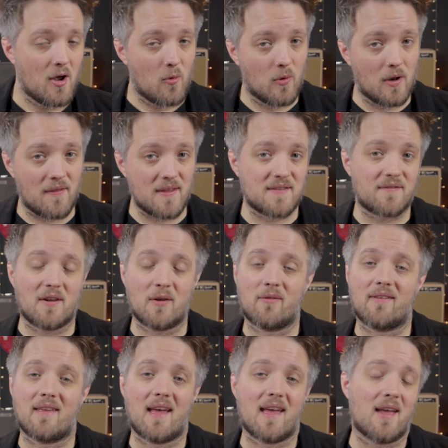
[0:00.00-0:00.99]
Well, in this video
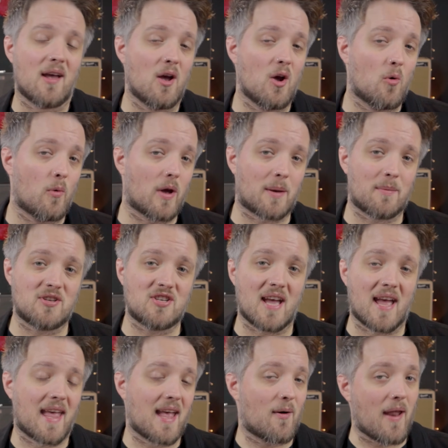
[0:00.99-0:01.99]
today, we're going to be
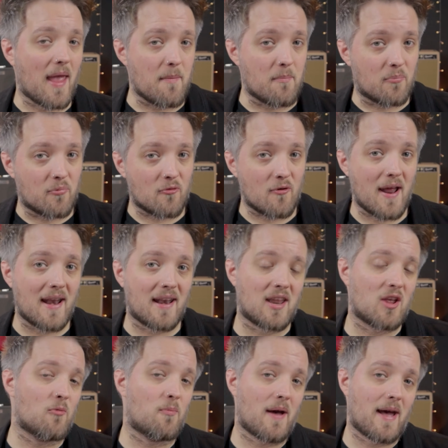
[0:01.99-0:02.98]
checking out a brand
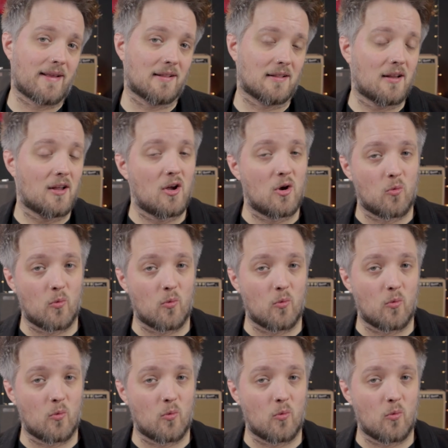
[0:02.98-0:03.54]
new pedal,